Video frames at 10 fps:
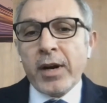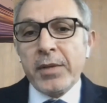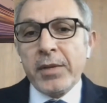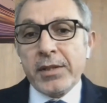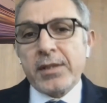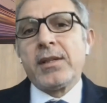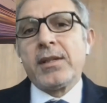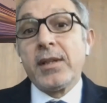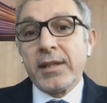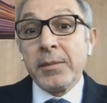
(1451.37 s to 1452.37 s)
program is
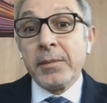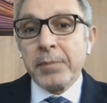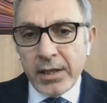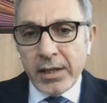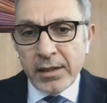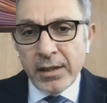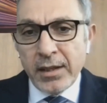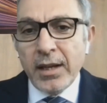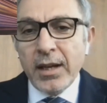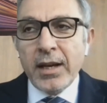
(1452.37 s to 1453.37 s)

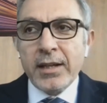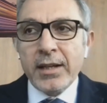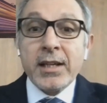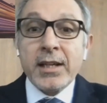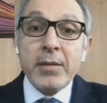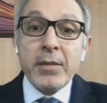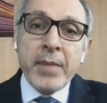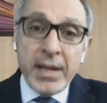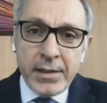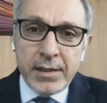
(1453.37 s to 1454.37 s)
completed. And it's going to
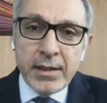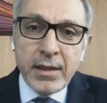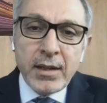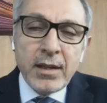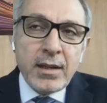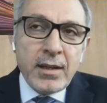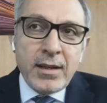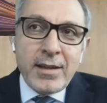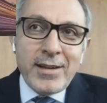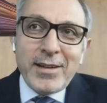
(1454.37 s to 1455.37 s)
be immense.
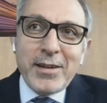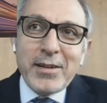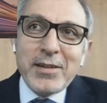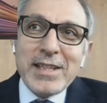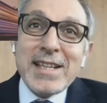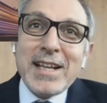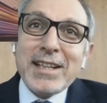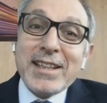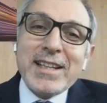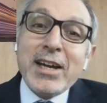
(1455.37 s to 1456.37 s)

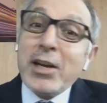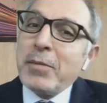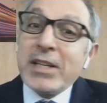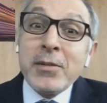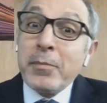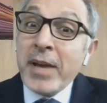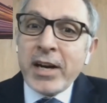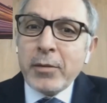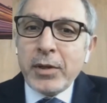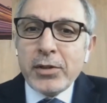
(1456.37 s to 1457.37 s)
It's not going to be
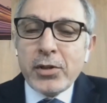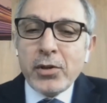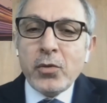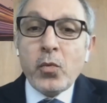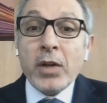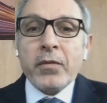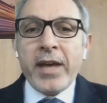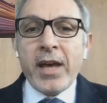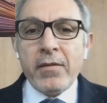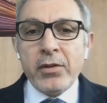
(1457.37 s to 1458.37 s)
comparable to
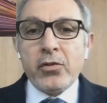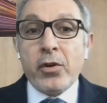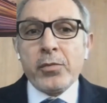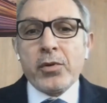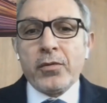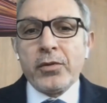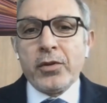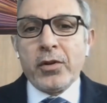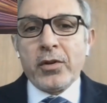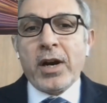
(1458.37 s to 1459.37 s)
what we have in terms
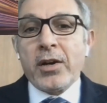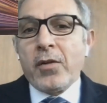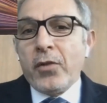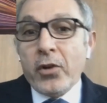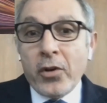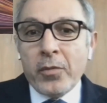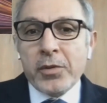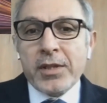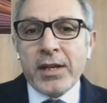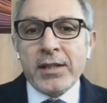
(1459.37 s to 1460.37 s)
of, cargo
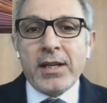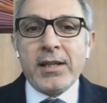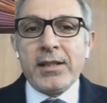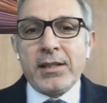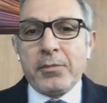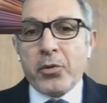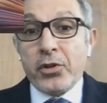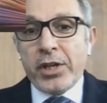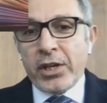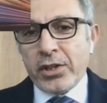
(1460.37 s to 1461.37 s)
volumes and
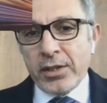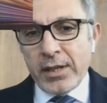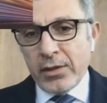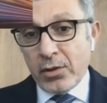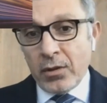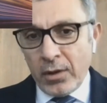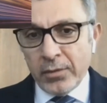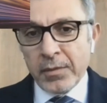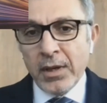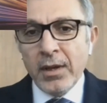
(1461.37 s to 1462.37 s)
the projections and
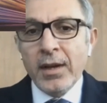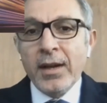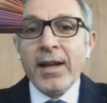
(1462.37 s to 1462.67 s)
so on.